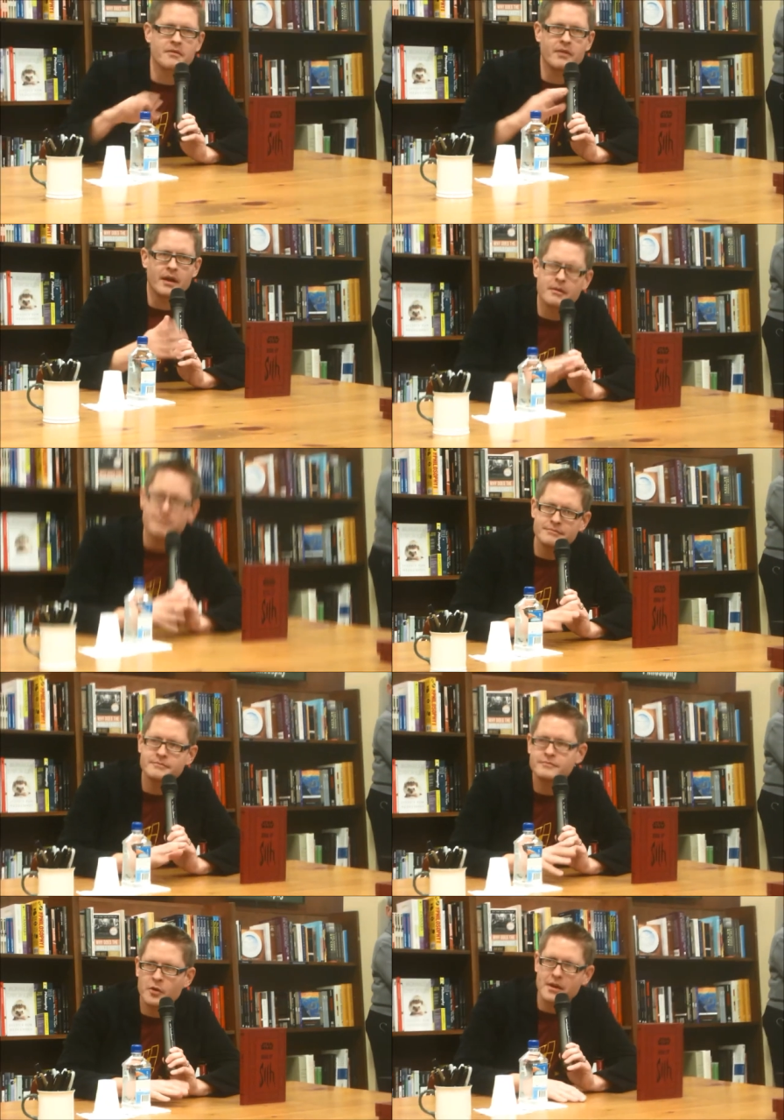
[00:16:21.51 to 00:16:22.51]
of like,
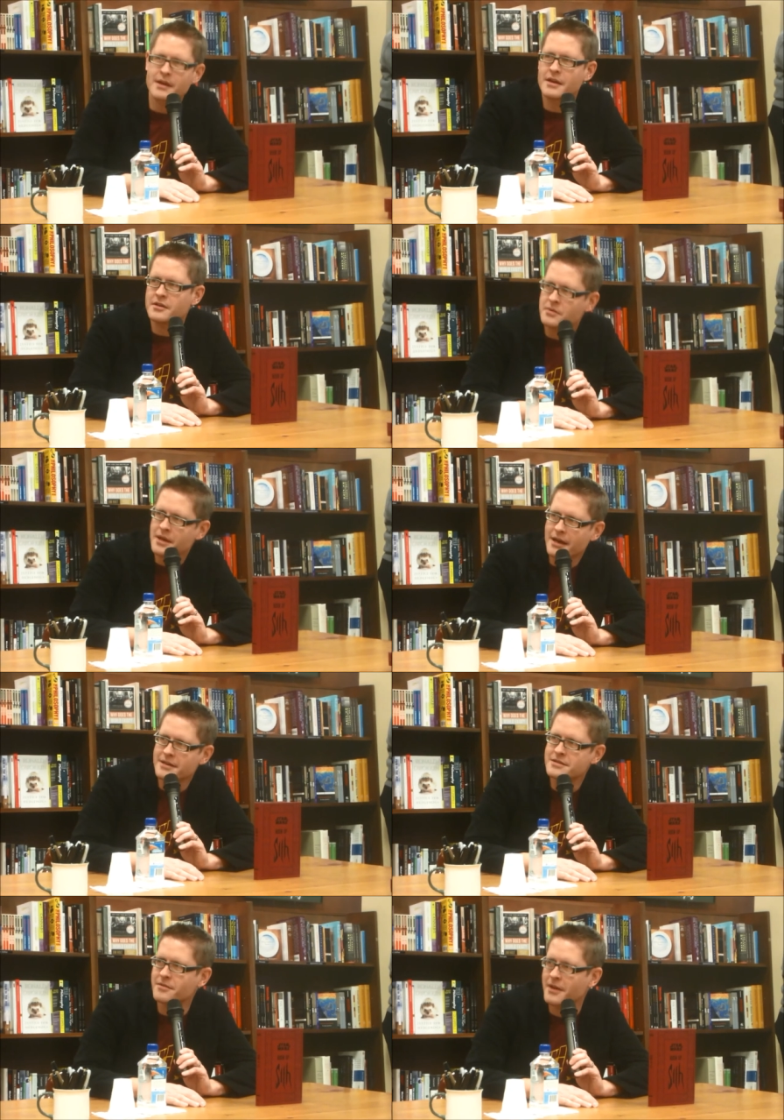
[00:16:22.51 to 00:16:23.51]
hmm, what are they going to do
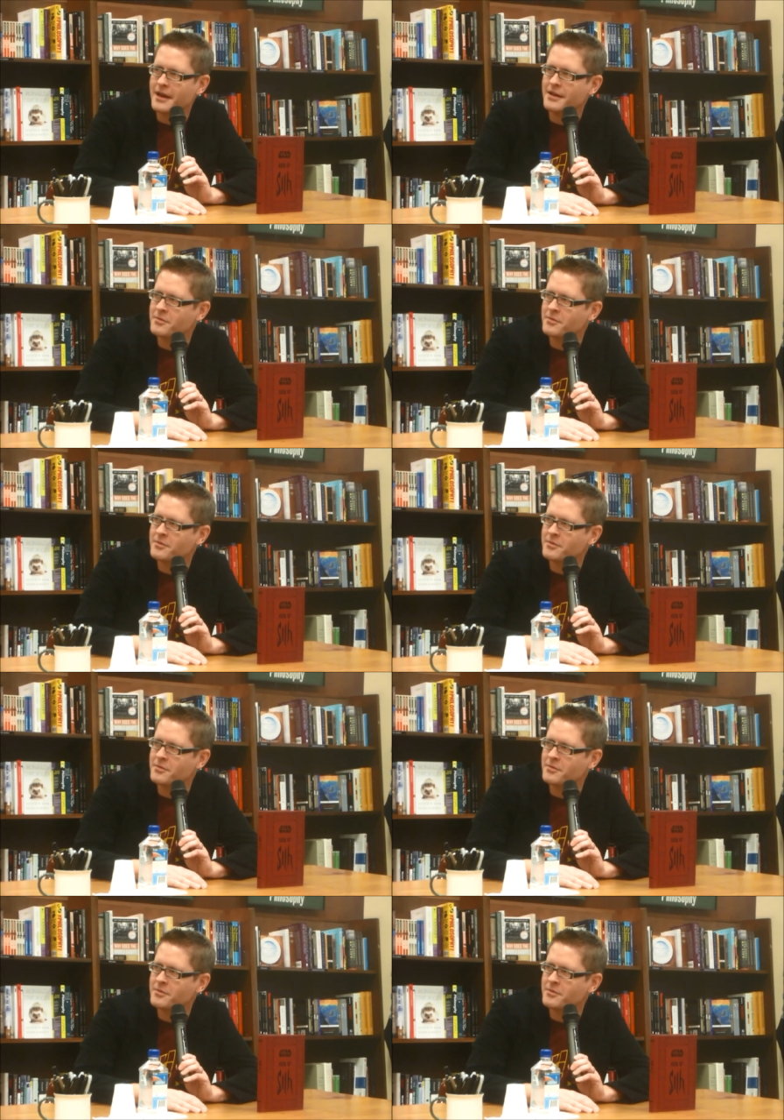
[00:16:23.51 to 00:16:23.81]
next, right?